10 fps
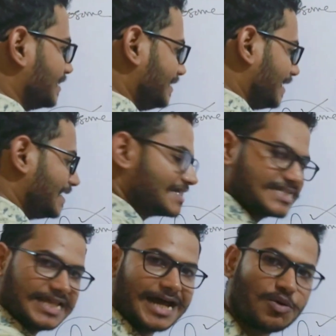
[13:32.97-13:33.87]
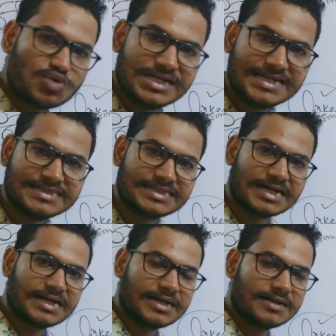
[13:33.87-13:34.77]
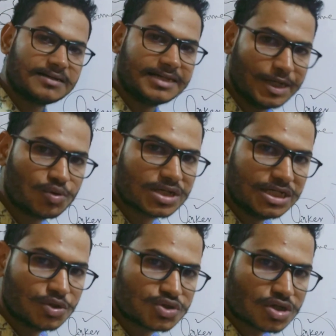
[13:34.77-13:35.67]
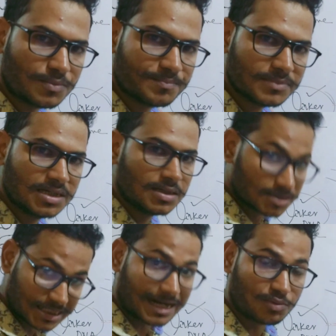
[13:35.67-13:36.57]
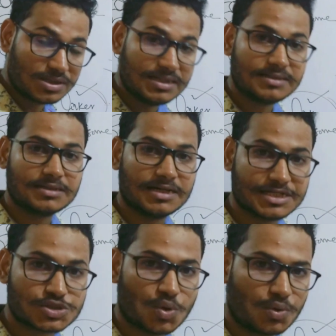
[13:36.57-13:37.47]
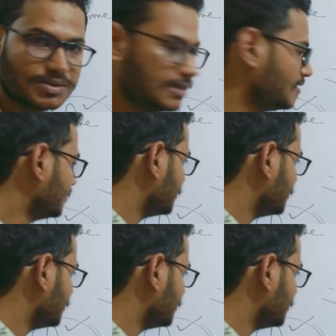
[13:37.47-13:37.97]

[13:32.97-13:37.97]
the DNA surrounding the nucleosome, surrounding the histone,